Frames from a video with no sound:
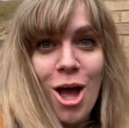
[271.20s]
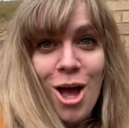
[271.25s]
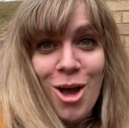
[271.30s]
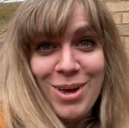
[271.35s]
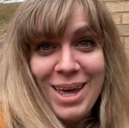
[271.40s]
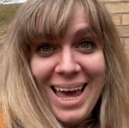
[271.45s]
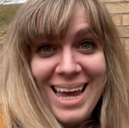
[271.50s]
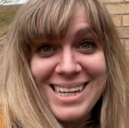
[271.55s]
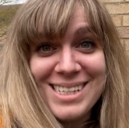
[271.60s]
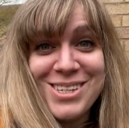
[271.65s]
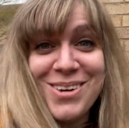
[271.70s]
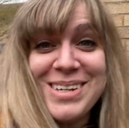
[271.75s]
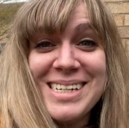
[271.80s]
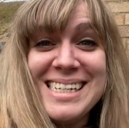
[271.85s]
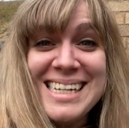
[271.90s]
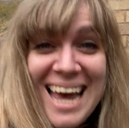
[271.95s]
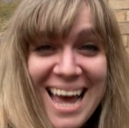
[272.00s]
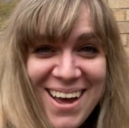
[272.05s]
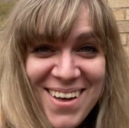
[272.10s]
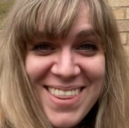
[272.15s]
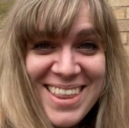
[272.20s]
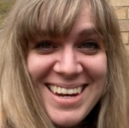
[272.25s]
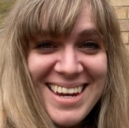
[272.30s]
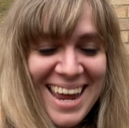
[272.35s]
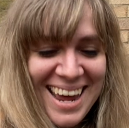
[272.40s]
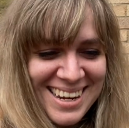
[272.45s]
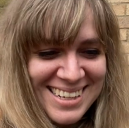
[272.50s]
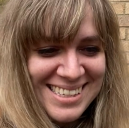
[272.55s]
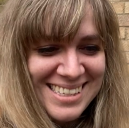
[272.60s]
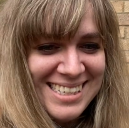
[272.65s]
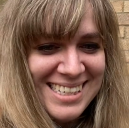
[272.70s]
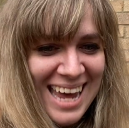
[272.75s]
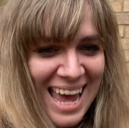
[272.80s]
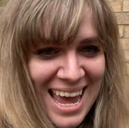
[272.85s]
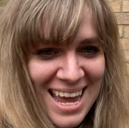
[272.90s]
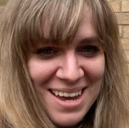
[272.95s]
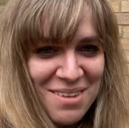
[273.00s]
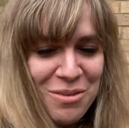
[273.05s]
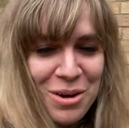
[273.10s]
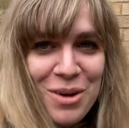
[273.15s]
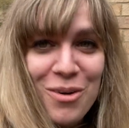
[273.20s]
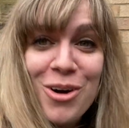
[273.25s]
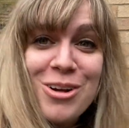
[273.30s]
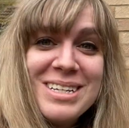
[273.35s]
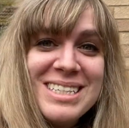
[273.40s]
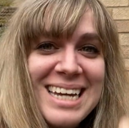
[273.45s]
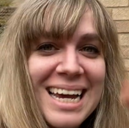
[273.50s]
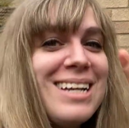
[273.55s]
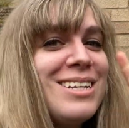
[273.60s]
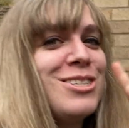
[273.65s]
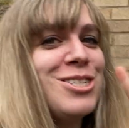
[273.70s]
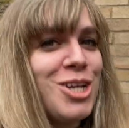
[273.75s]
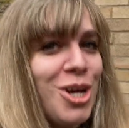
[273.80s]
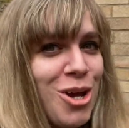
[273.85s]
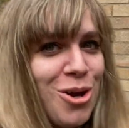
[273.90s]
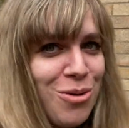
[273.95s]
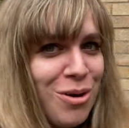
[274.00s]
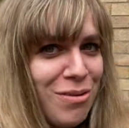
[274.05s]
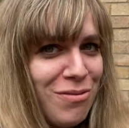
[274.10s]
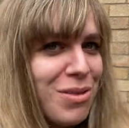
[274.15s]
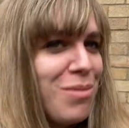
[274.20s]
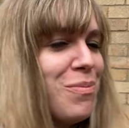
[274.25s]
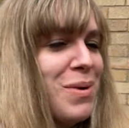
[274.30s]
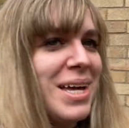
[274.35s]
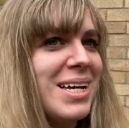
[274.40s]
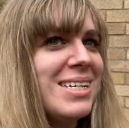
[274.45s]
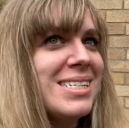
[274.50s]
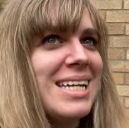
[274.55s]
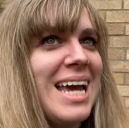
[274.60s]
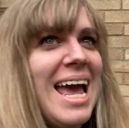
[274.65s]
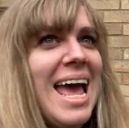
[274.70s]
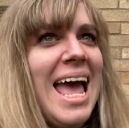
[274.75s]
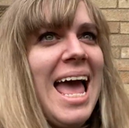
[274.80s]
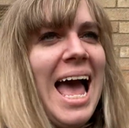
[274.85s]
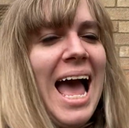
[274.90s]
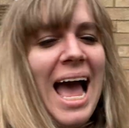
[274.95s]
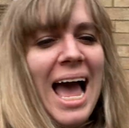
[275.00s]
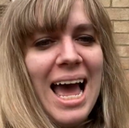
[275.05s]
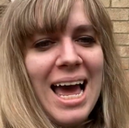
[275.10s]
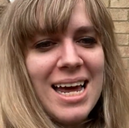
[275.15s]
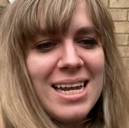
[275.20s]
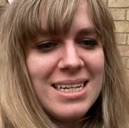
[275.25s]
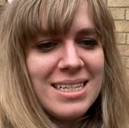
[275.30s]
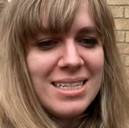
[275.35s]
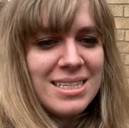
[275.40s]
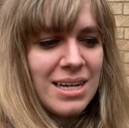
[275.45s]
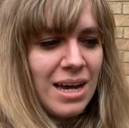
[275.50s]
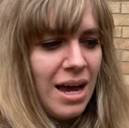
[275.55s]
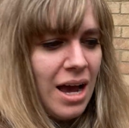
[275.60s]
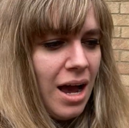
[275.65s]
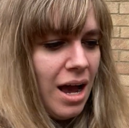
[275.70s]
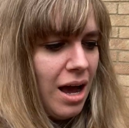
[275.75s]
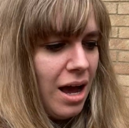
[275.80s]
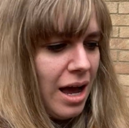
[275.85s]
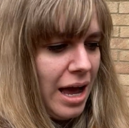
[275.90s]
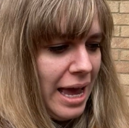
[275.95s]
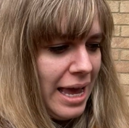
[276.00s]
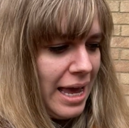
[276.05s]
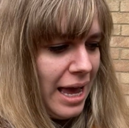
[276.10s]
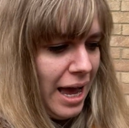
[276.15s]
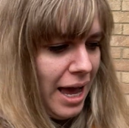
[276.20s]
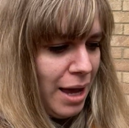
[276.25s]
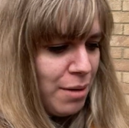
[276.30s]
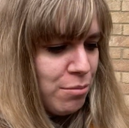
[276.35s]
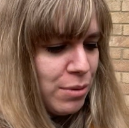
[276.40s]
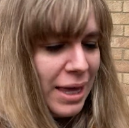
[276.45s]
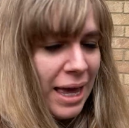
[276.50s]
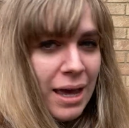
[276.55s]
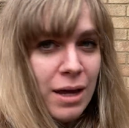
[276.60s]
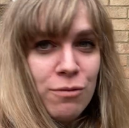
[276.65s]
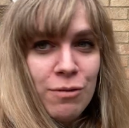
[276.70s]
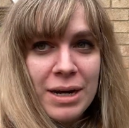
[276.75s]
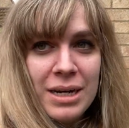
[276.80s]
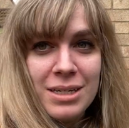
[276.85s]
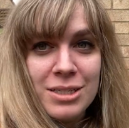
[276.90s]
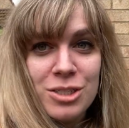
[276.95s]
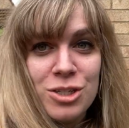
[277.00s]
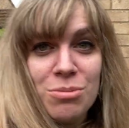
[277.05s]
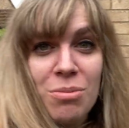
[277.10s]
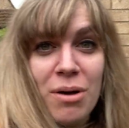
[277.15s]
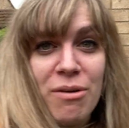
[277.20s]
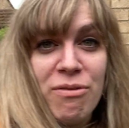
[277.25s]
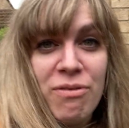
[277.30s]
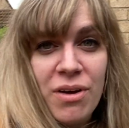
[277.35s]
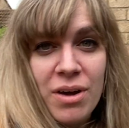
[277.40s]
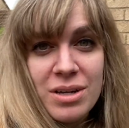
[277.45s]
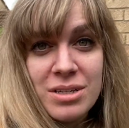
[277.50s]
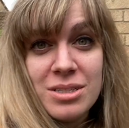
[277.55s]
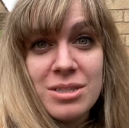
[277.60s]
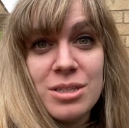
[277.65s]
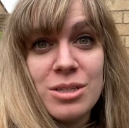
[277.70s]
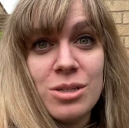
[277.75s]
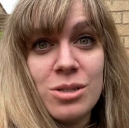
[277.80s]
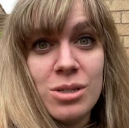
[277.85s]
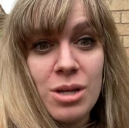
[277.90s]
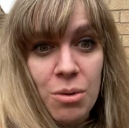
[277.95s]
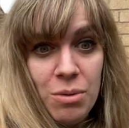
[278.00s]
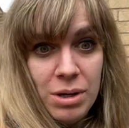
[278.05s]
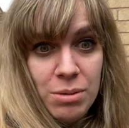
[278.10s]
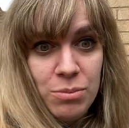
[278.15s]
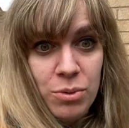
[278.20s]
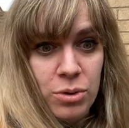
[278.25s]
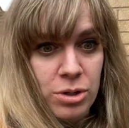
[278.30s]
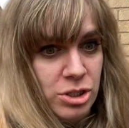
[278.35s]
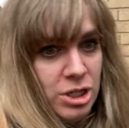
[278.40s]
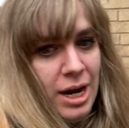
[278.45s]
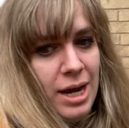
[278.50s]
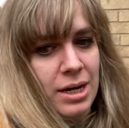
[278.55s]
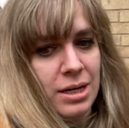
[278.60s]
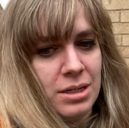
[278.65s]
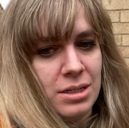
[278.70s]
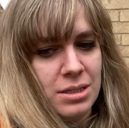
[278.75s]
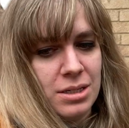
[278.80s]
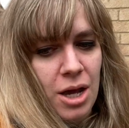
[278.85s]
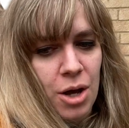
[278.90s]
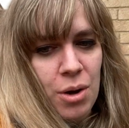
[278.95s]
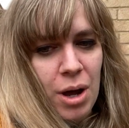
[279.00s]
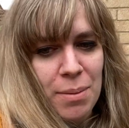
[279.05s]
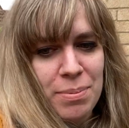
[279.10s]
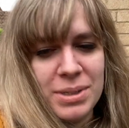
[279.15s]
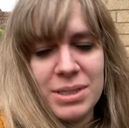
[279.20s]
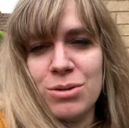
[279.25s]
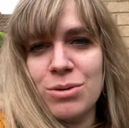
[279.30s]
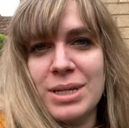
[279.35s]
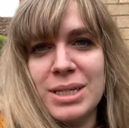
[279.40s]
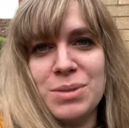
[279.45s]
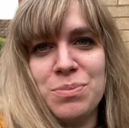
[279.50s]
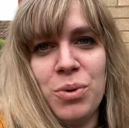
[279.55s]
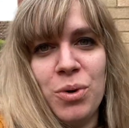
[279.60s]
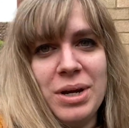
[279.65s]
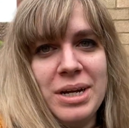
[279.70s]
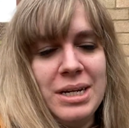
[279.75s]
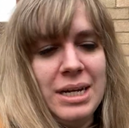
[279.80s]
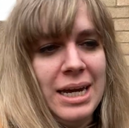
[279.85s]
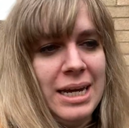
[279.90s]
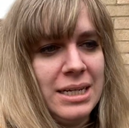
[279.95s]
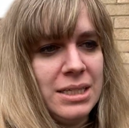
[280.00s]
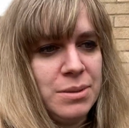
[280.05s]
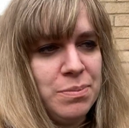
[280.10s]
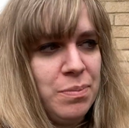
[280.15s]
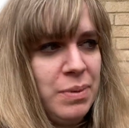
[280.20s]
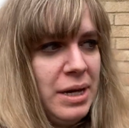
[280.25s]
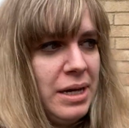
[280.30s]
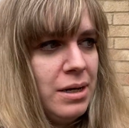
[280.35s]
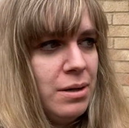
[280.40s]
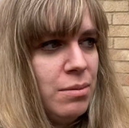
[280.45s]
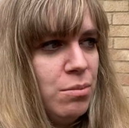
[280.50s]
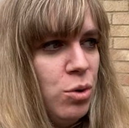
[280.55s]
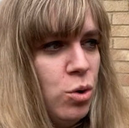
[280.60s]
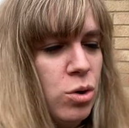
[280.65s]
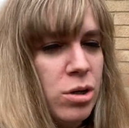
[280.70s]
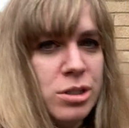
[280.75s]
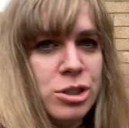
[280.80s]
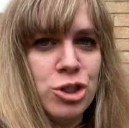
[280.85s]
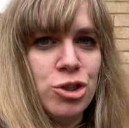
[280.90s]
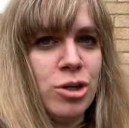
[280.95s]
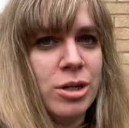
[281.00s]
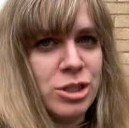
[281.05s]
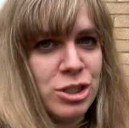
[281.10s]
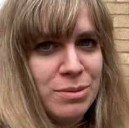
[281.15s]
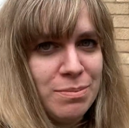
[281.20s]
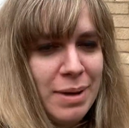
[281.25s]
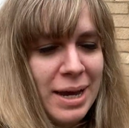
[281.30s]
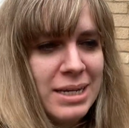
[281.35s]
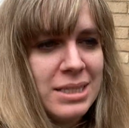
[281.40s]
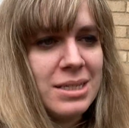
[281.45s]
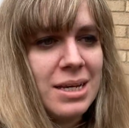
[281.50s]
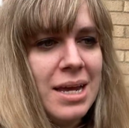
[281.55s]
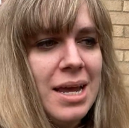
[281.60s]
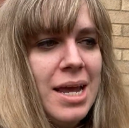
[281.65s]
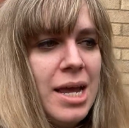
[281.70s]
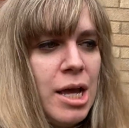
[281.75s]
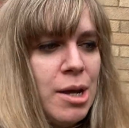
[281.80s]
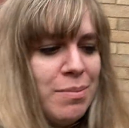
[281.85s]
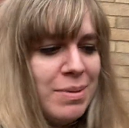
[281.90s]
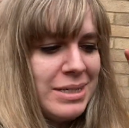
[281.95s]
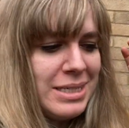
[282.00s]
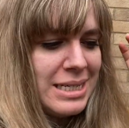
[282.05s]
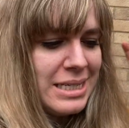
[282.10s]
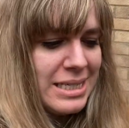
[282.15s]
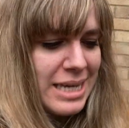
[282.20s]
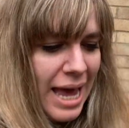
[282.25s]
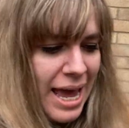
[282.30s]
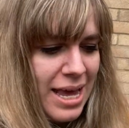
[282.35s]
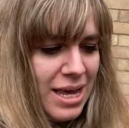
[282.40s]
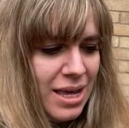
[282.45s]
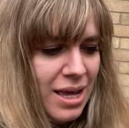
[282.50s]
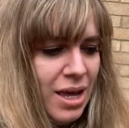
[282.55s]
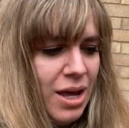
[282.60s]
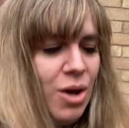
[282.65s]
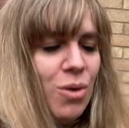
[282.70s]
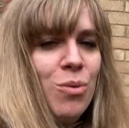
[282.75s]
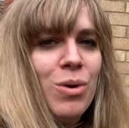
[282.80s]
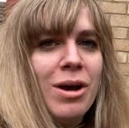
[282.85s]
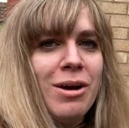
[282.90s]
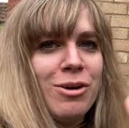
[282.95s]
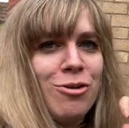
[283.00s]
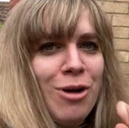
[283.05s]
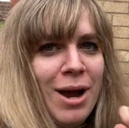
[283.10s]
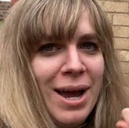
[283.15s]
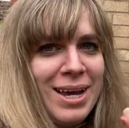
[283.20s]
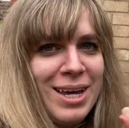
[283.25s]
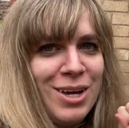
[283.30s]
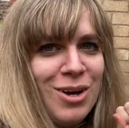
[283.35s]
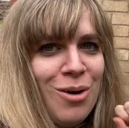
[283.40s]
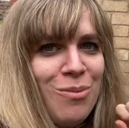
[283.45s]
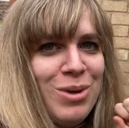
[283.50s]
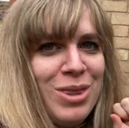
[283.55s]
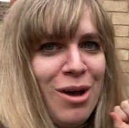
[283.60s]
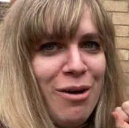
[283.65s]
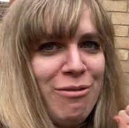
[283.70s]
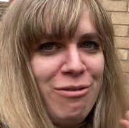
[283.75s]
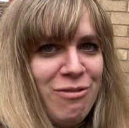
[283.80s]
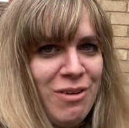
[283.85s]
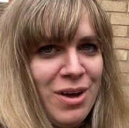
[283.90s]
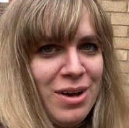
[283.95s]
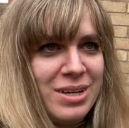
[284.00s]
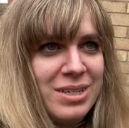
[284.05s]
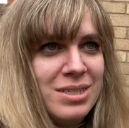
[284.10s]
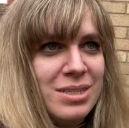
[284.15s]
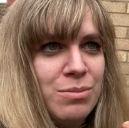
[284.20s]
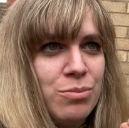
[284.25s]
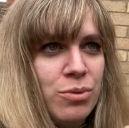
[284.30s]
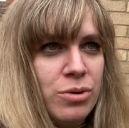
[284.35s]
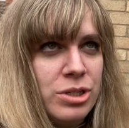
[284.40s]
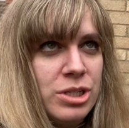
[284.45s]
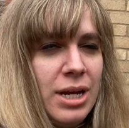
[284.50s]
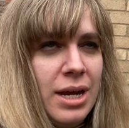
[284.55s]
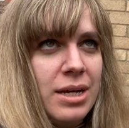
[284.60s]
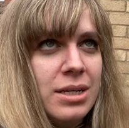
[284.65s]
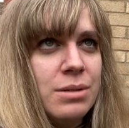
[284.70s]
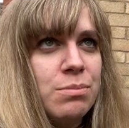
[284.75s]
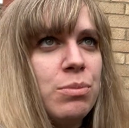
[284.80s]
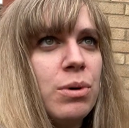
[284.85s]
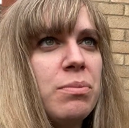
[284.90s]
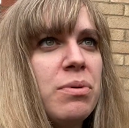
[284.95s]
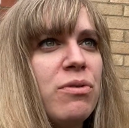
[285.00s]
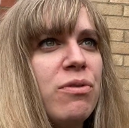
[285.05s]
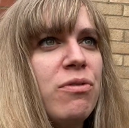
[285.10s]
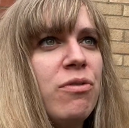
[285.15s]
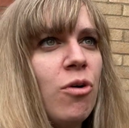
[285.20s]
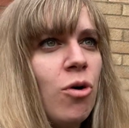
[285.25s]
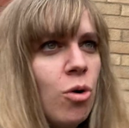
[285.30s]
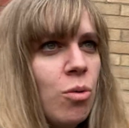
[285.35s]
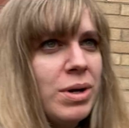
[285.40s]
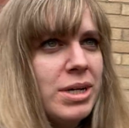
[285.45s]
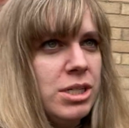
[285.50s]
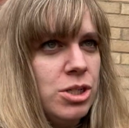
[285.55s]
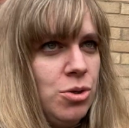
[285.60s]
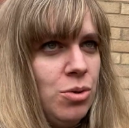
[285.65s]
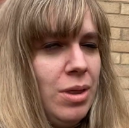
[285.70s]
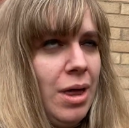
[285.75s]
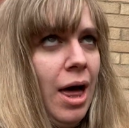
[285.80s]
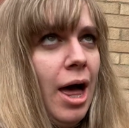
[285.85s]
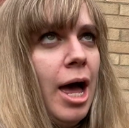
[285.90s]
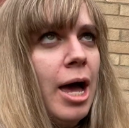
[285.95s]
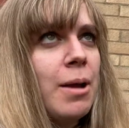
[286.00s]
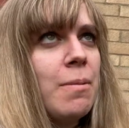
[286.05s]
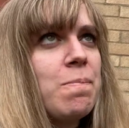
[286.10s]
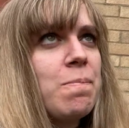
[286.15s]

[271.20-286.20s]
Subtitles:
Okay, so it's now the next day. We are on day 2 of the build and I am getting ready to do my first sewing project. So up until this point it's been more construction based, but today we are cracking on with our first project. But before we do that,